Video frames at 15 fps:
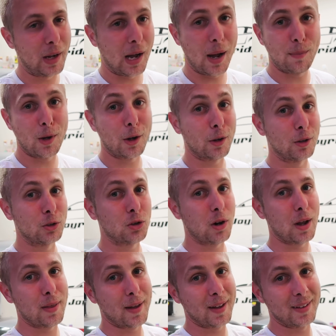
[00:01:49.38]
I'm not going to
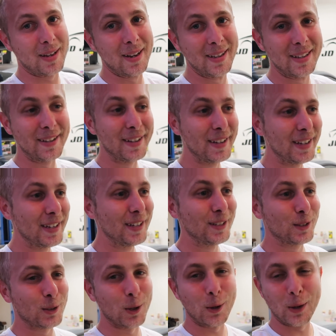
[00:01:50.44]
try that.
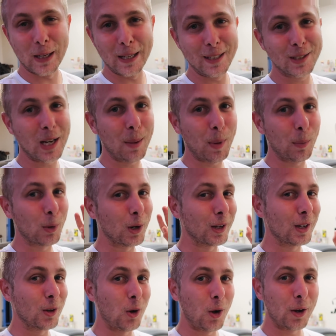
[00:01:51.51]
So anytime I'm going to
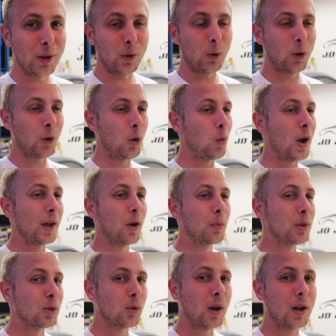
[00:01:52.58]
get on it or go wide
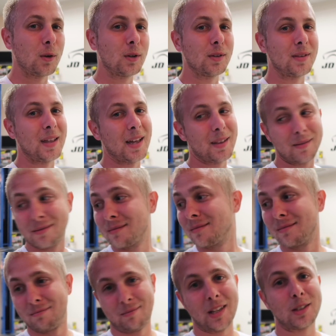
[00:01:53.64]
open throttle,
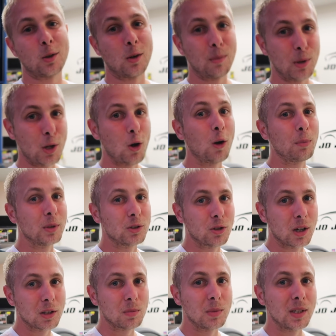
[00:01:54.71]
that's going to be open,
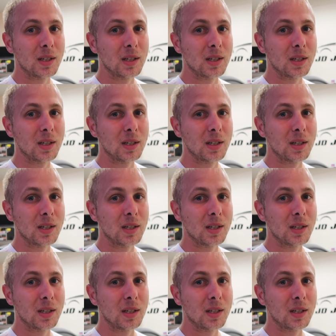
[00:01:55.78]
trust